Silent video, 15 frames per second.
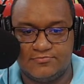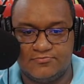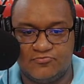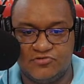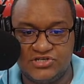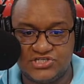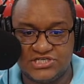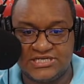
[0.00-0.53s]

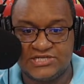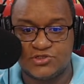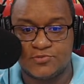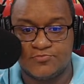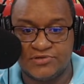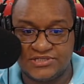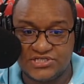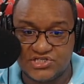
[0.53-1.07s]
breaching into
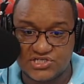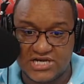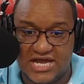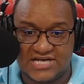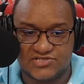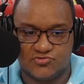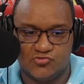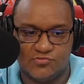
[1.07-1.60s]
British
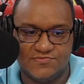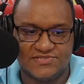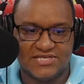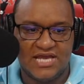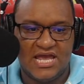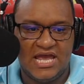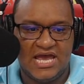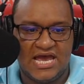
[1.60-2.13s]
classrooms
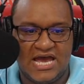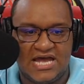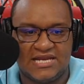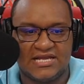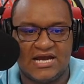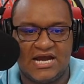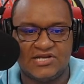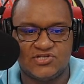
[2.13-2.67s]

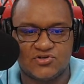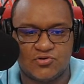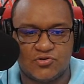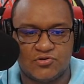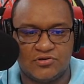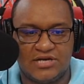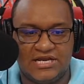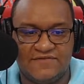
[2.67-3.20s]
and
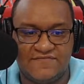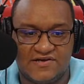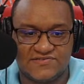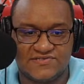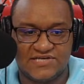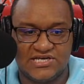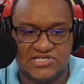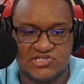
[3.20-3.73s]
Kaieteur
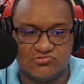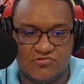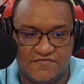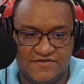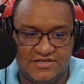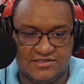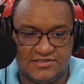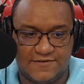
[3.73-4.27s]
investigation
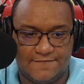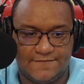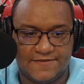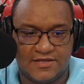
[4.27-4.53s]
revealed.